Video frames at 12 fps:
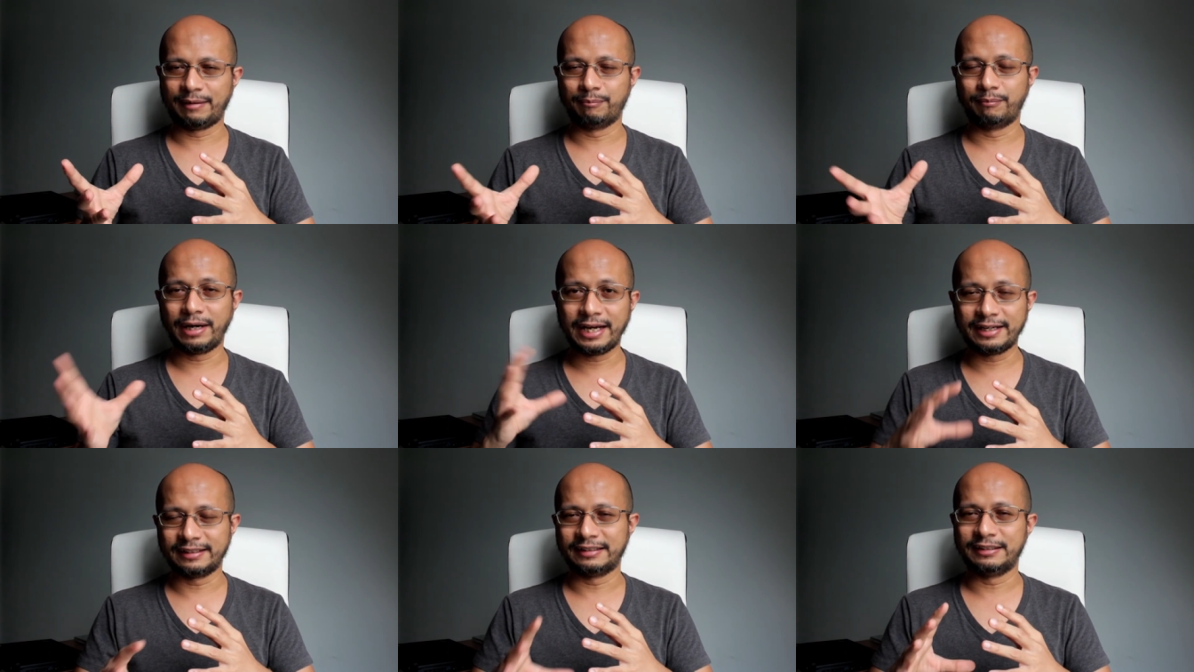buy
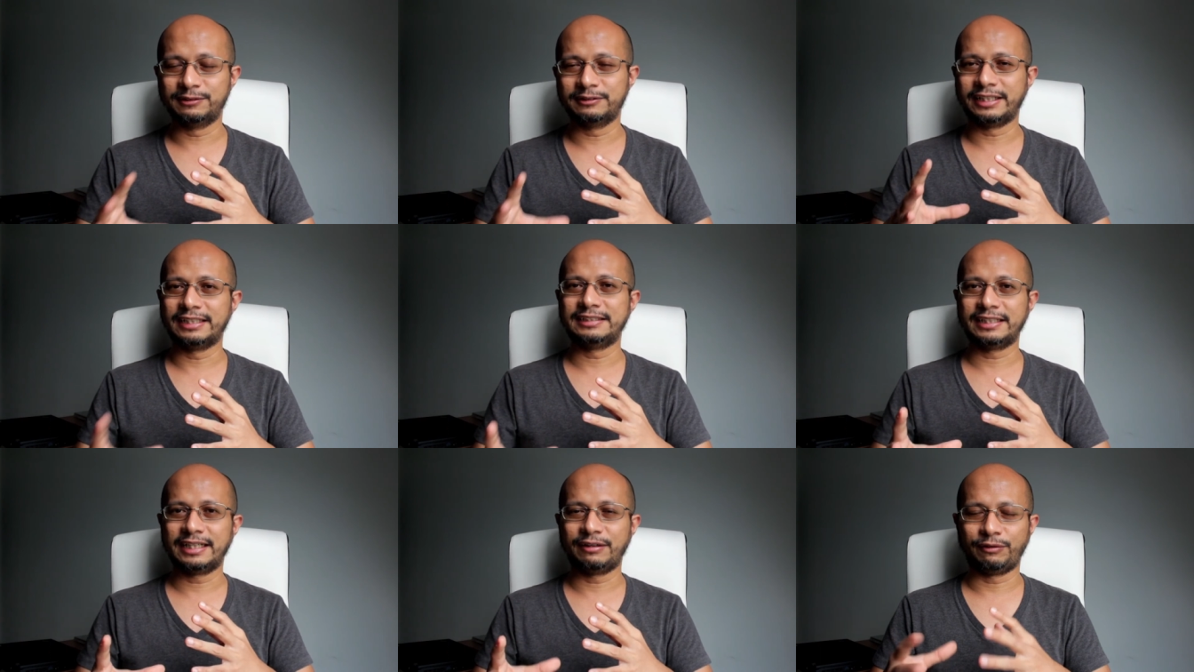a new
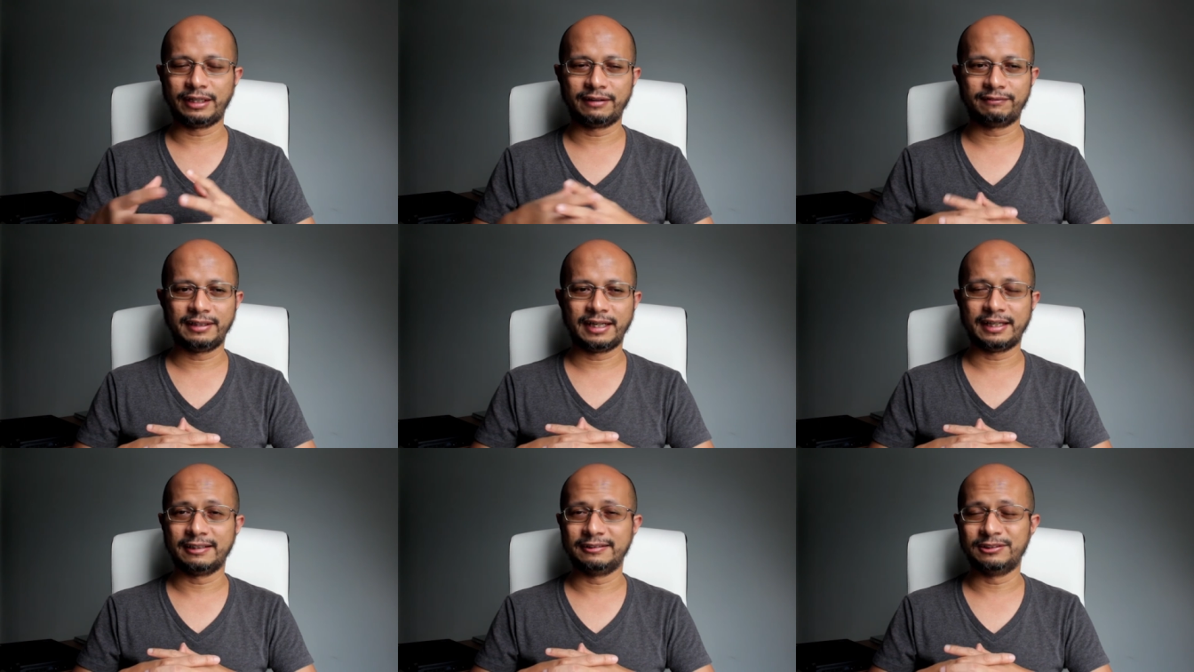gadget, whenever
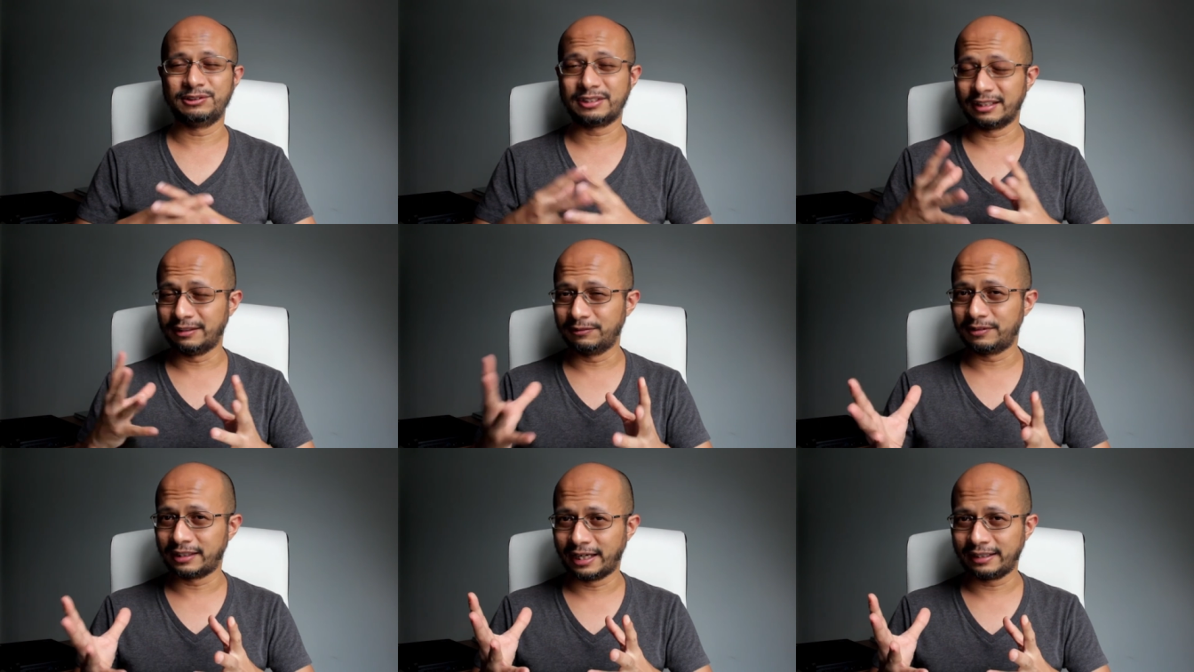I use a new
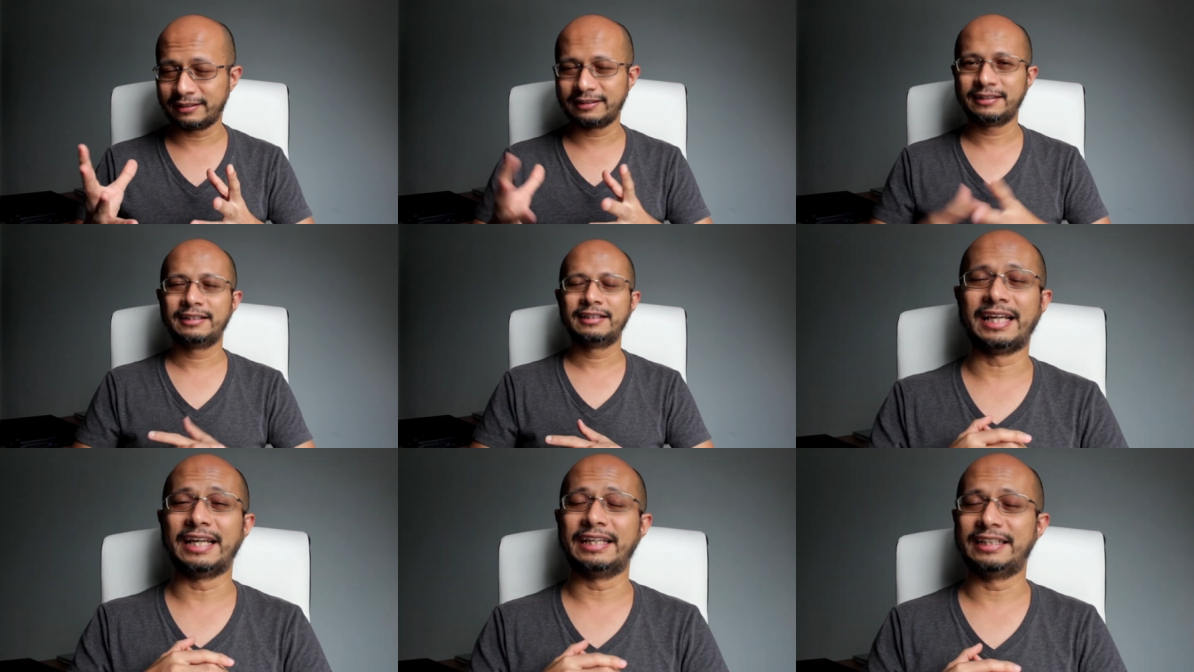tag,
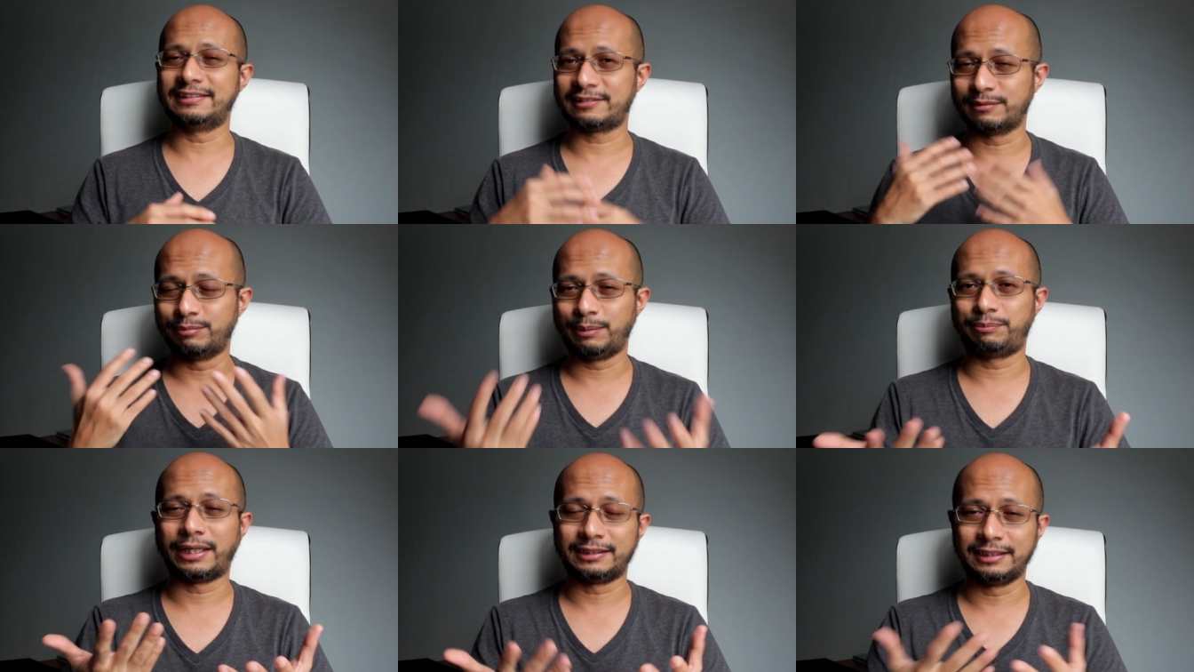it needs to be
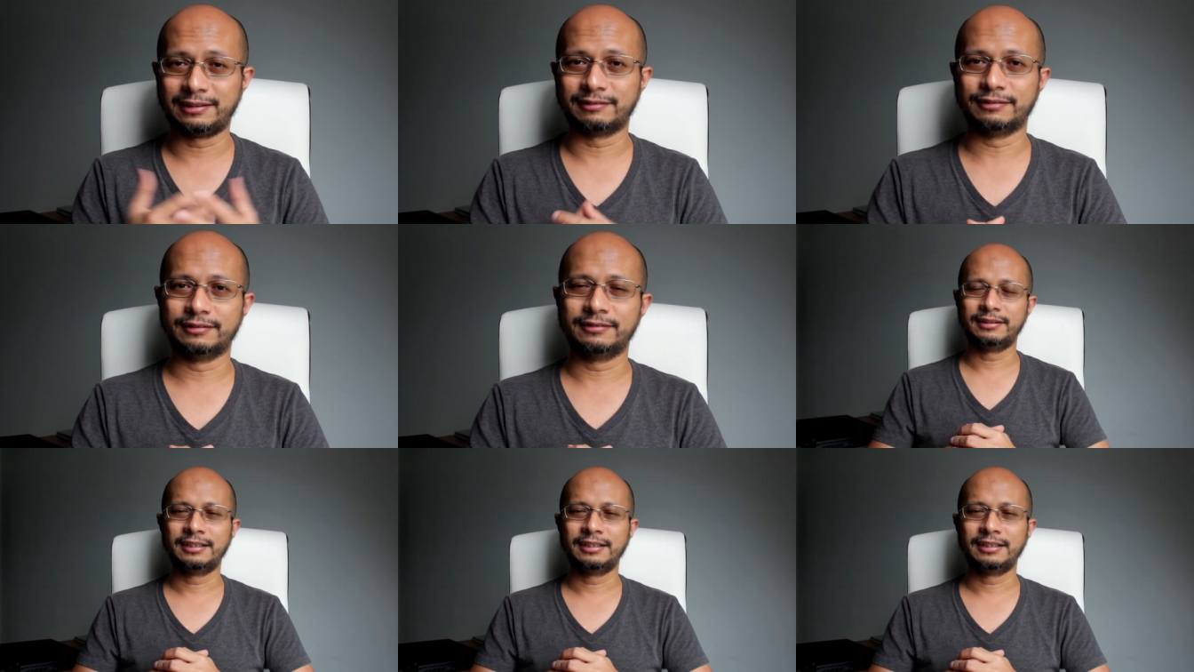practical.